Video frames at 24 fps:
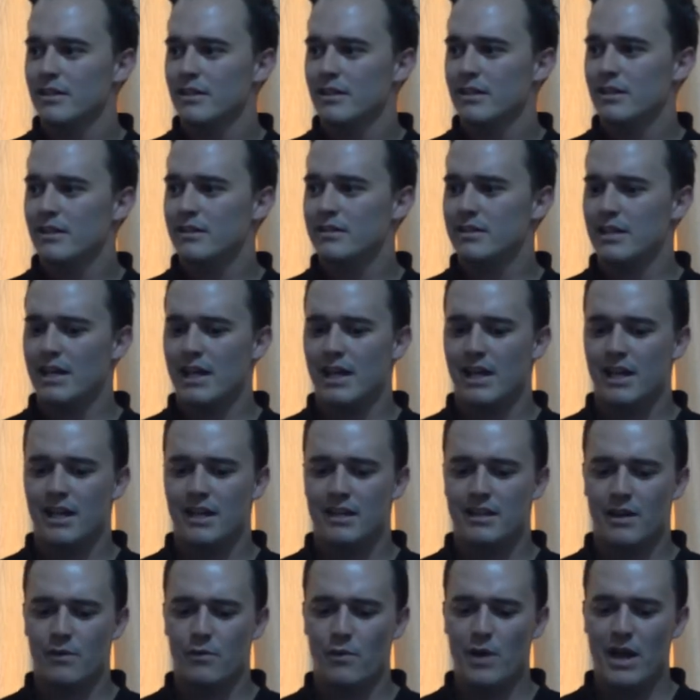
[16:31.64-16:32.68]
is
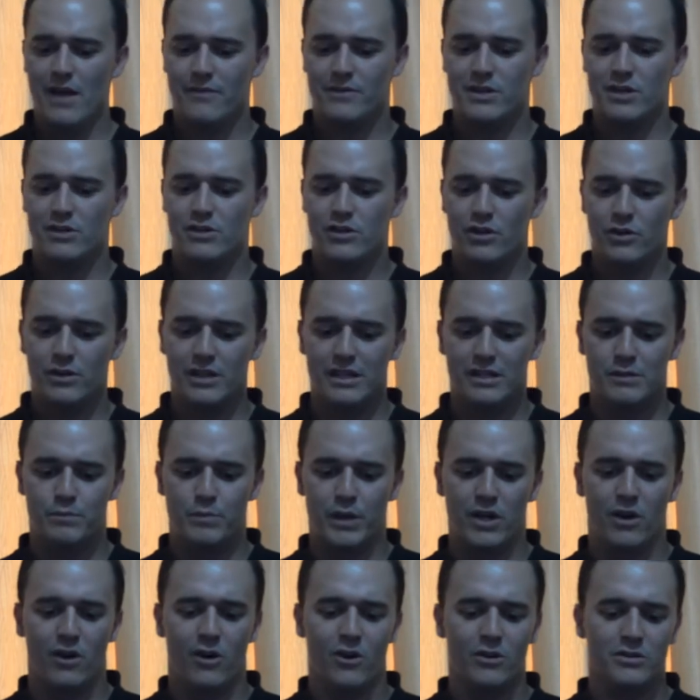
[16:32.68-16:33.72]
saying that we have to do this,
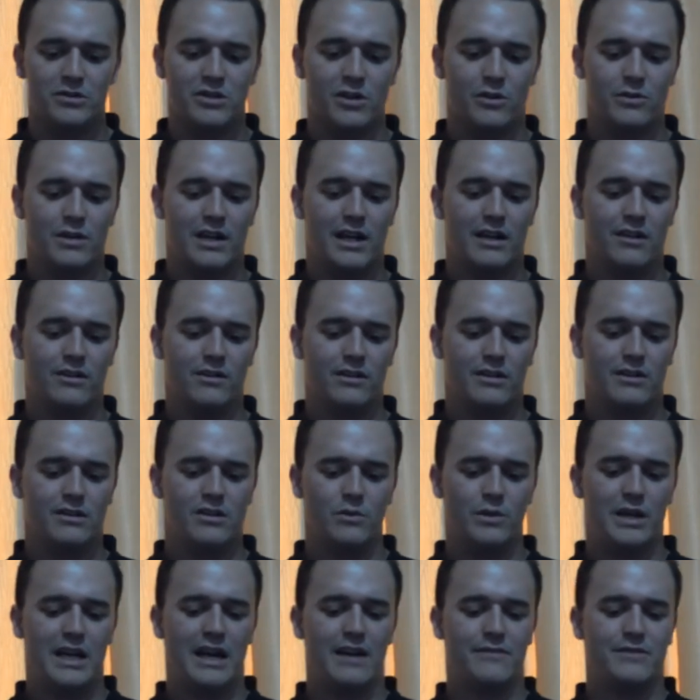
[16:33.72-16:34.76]
but also not only
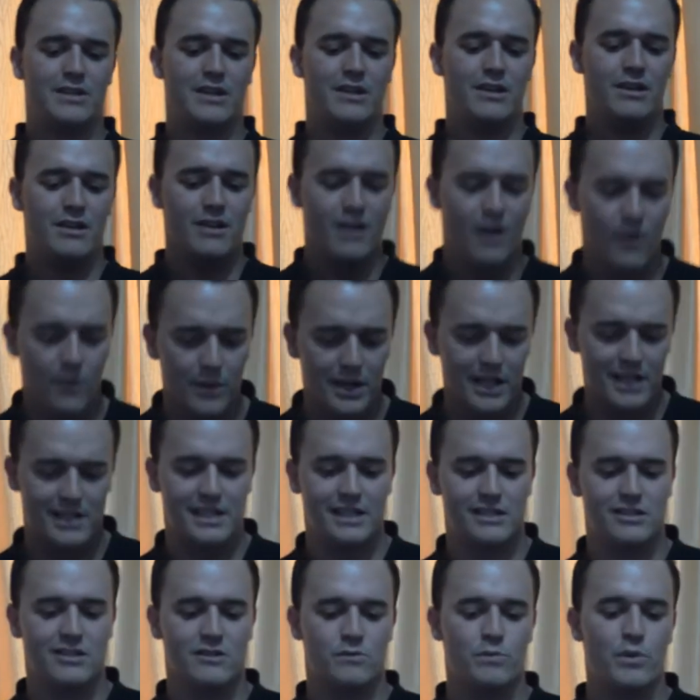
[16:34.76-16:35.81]
do we have to know what it
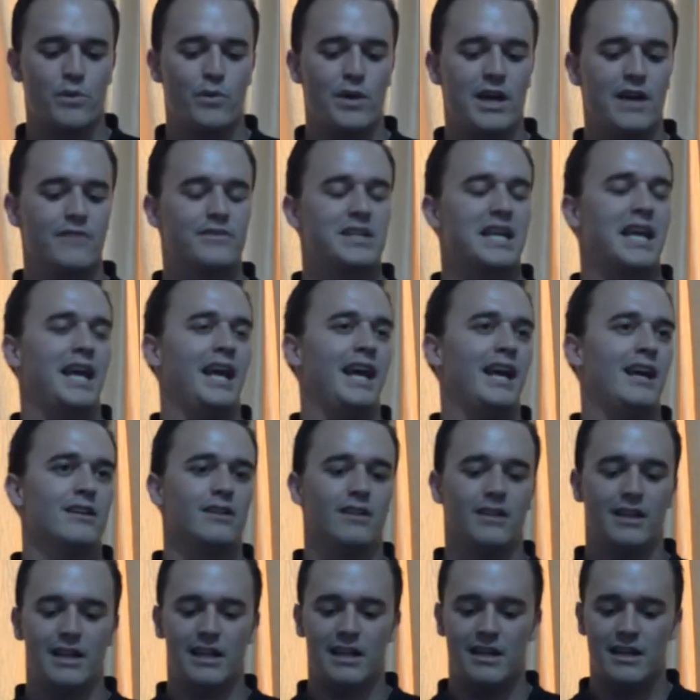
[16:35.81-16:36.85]
teaches, but we have to
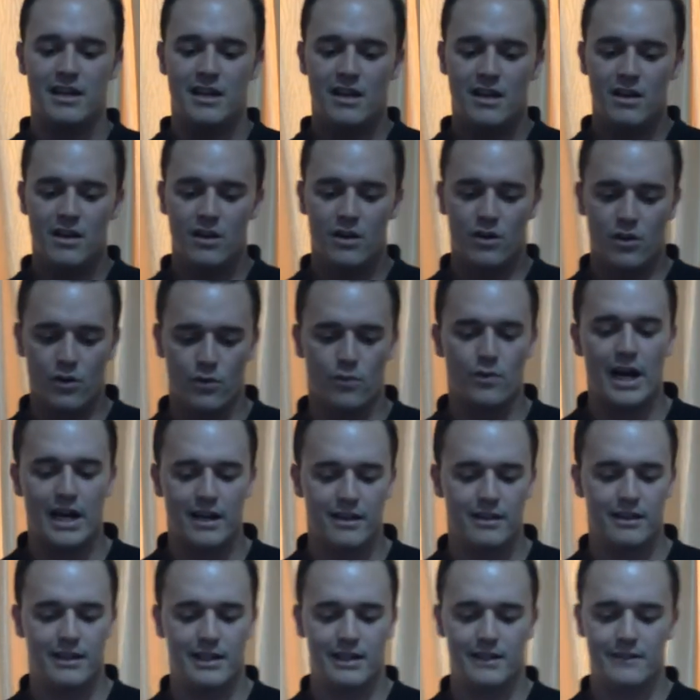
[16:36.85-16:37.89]
handle it
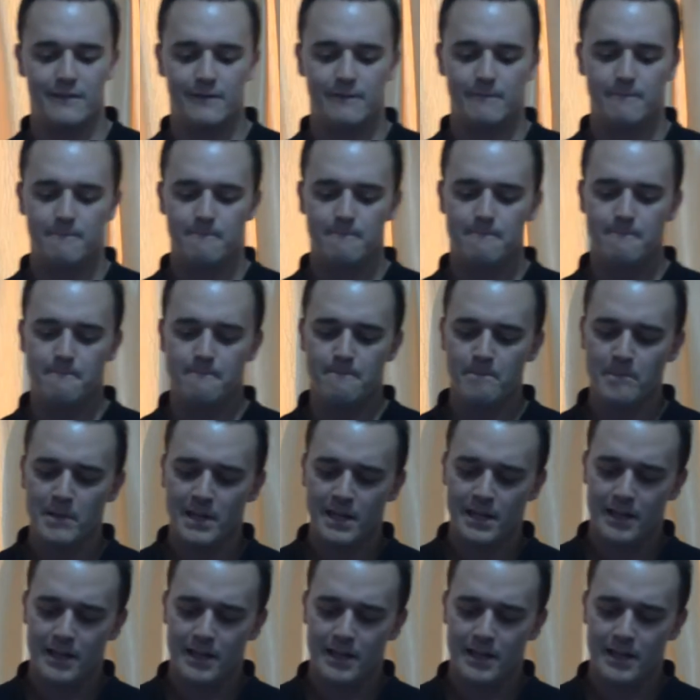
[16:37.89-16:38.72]
correctly. Yeah.